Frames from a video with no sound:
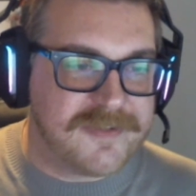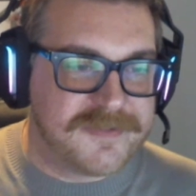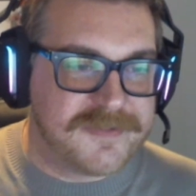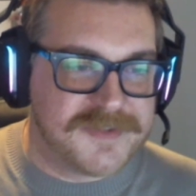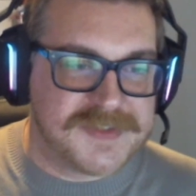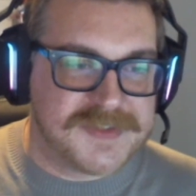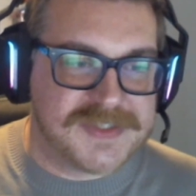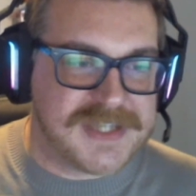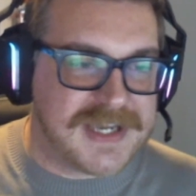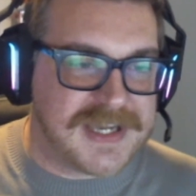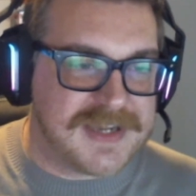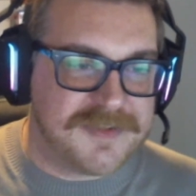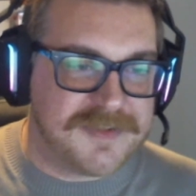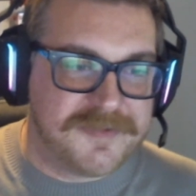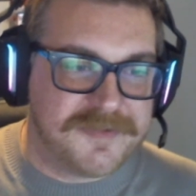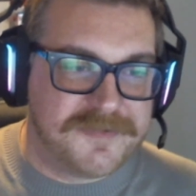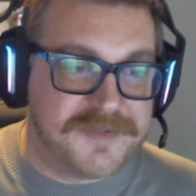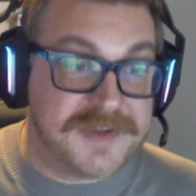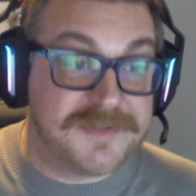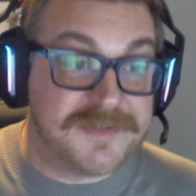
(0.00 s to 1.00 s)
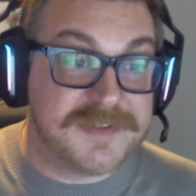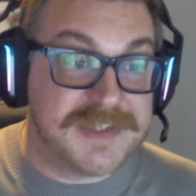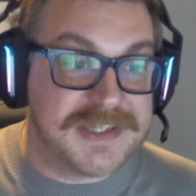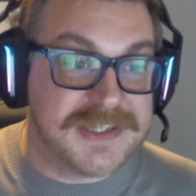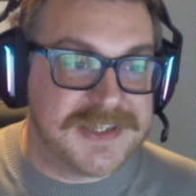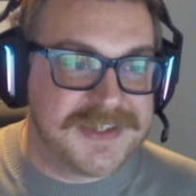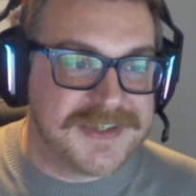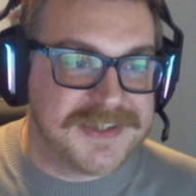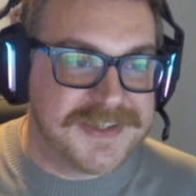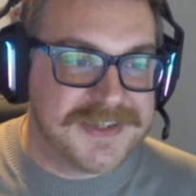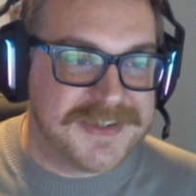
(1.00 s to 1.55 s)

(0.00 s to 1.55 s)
of say 50